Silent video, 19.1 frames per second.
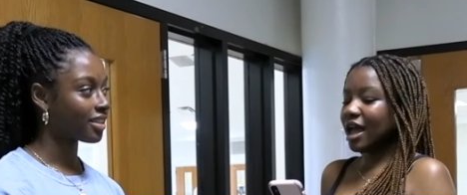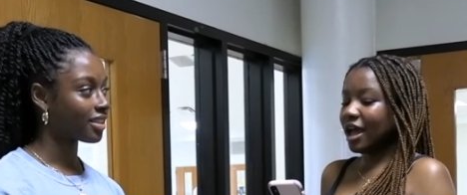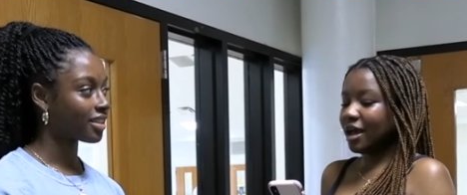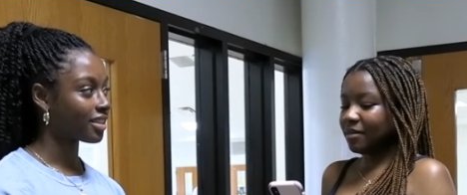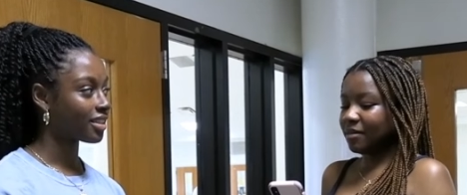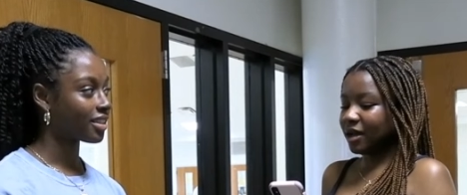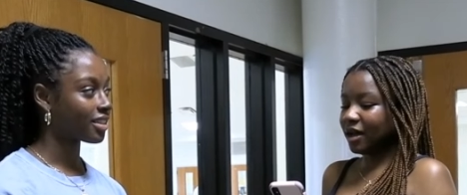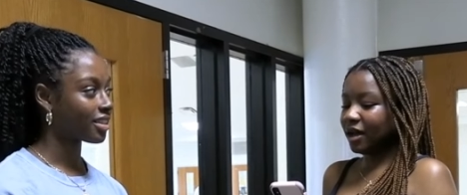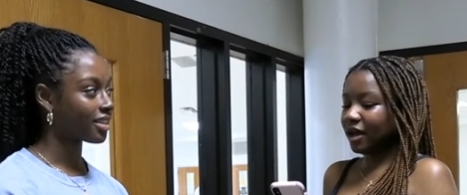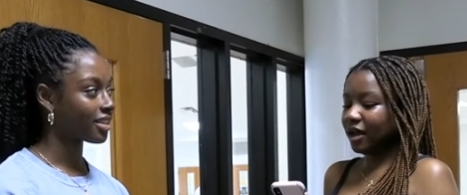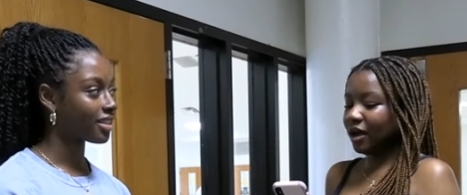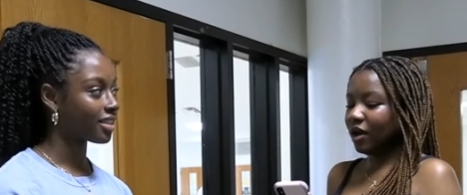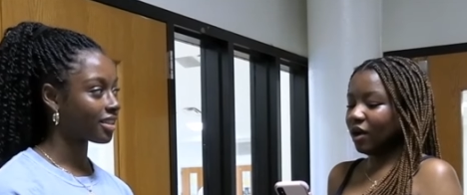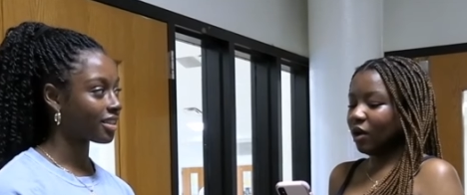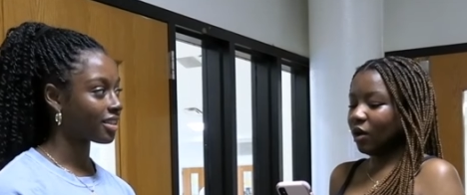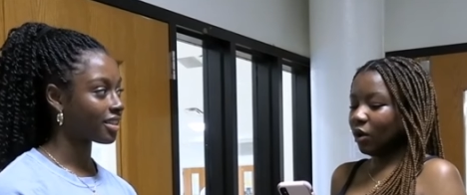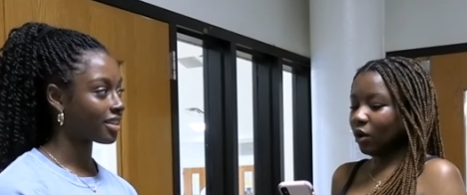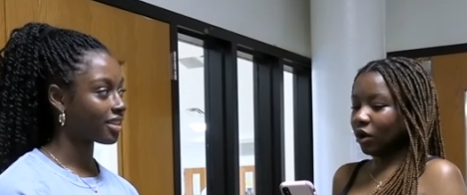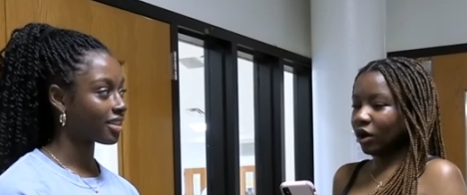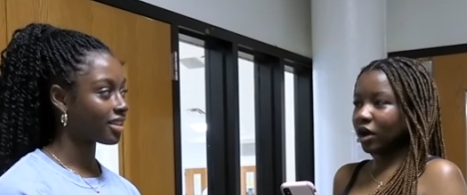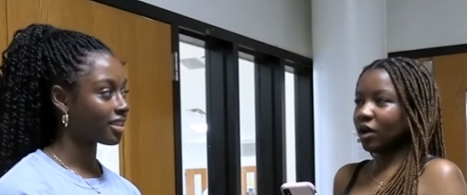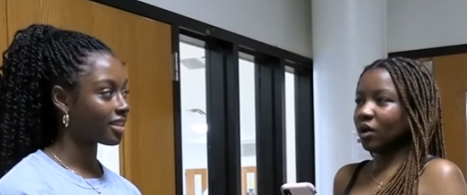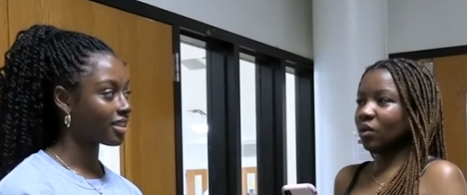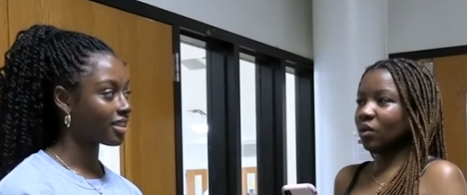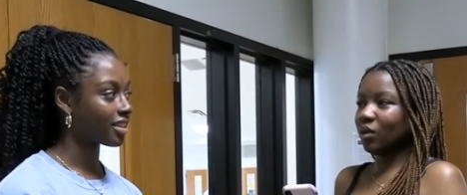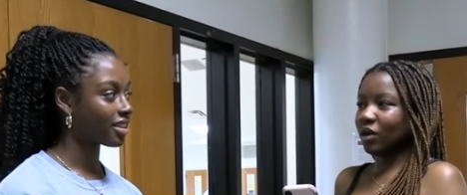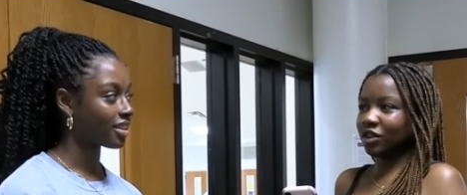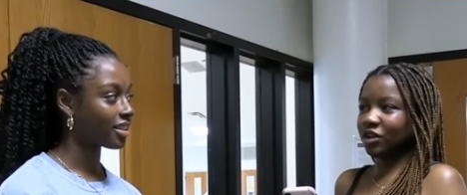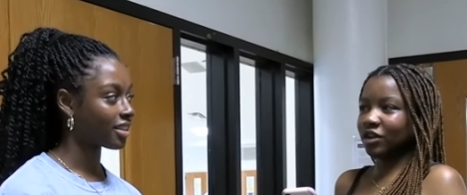Speaker 1: Emma, or
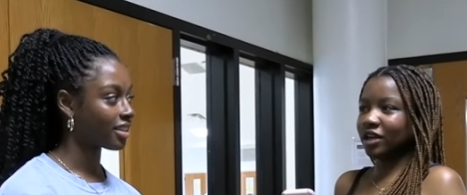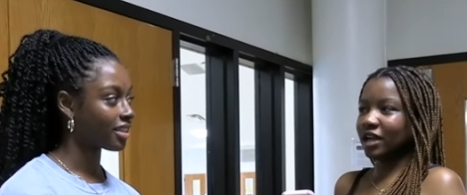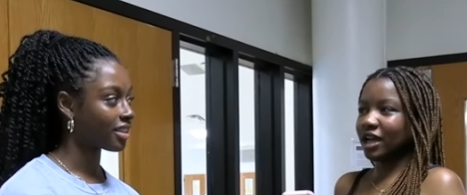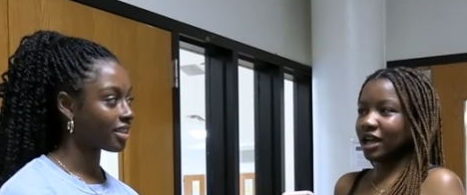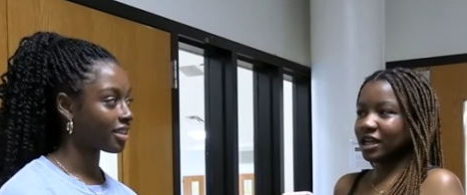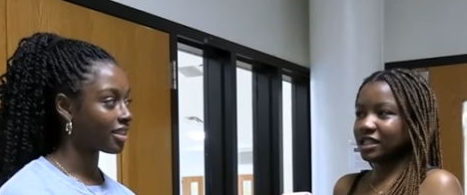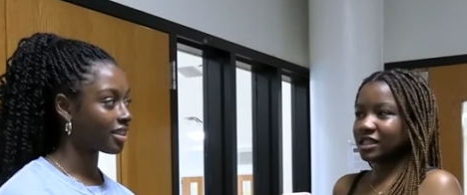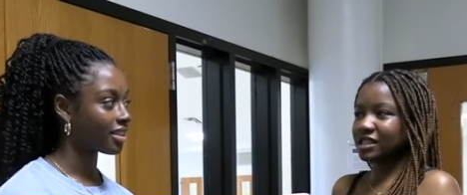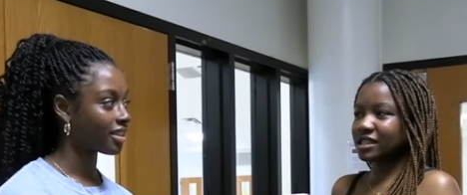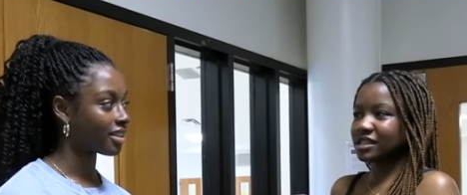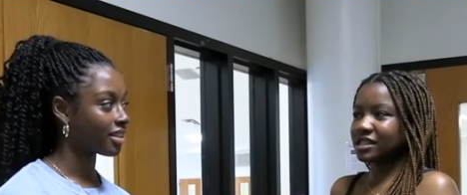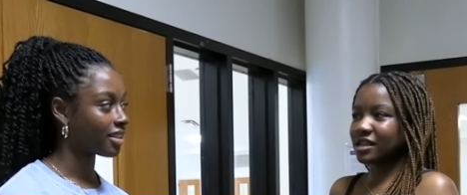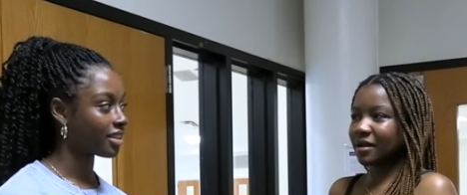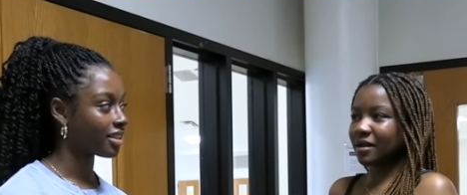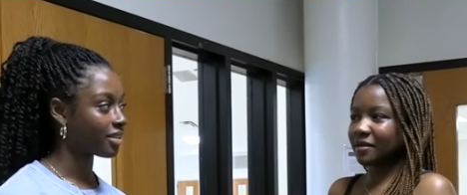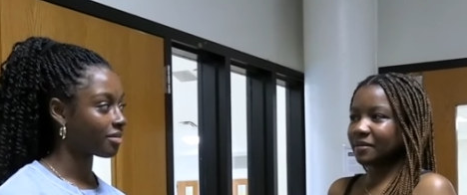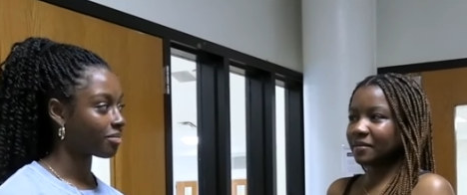Wuthering Heights.